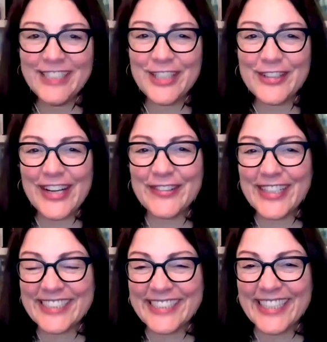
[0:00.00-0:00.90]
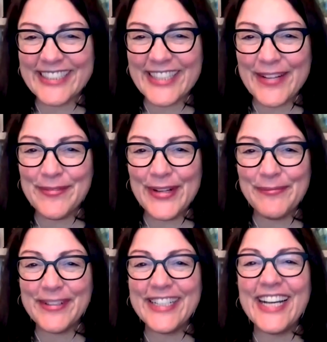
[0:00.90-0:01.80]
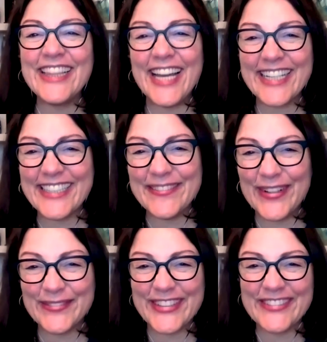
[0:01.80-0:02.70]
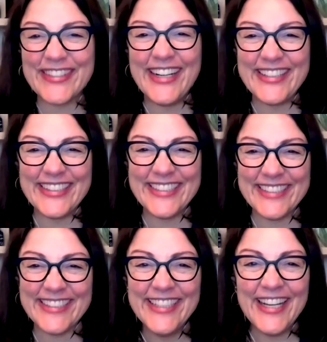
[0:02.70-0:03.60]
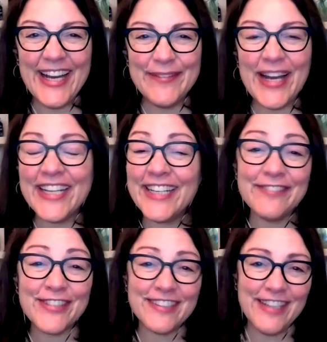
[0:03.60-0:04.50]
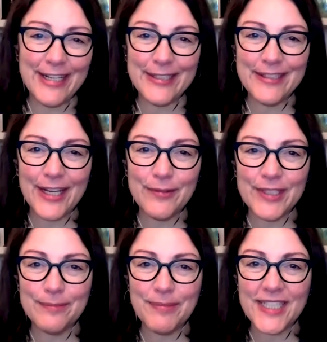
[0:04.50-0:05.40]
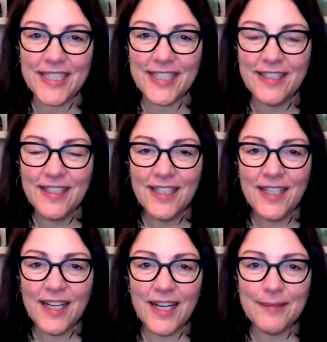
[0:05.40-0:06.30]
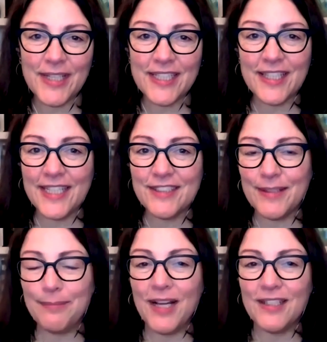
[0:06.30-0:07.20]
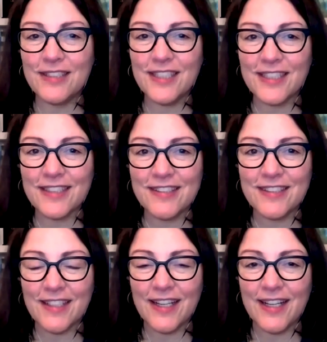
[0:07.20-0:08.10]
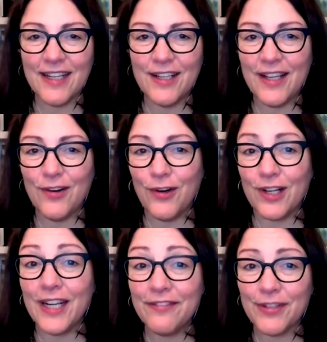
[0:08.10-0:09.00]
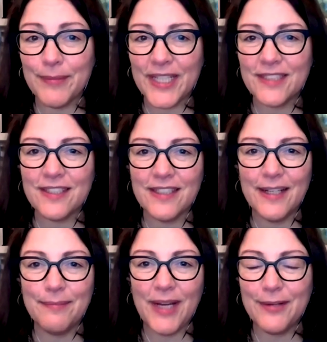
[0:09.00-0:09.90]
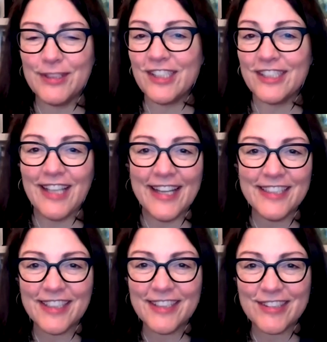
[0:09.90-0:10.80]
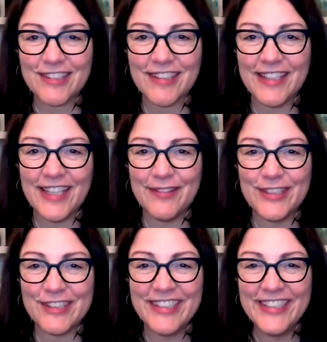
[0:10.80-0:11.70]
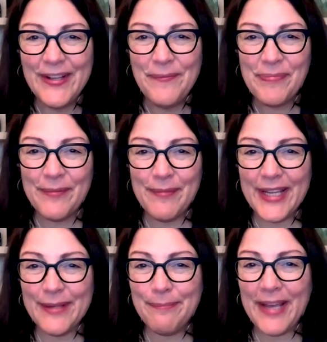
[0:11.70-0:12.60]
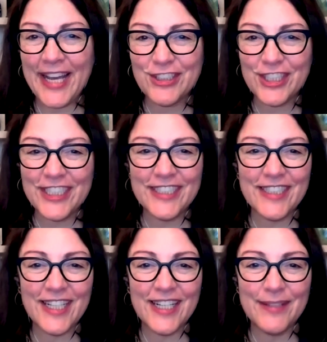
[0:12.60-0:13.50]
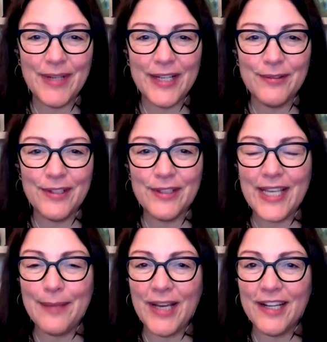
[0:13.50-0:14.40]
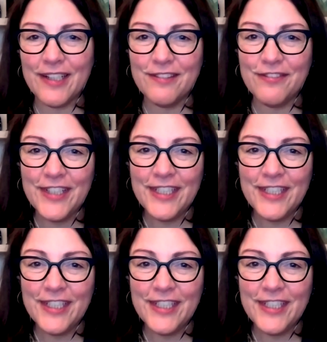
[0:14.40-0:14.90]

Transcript: it's a great question because I'm a pretty unlikely member of Congress. Um, I never thought I would be um, engaged in politics uh, or government. Um, I was a scientist. Uh, that was my passion. Um, I came out of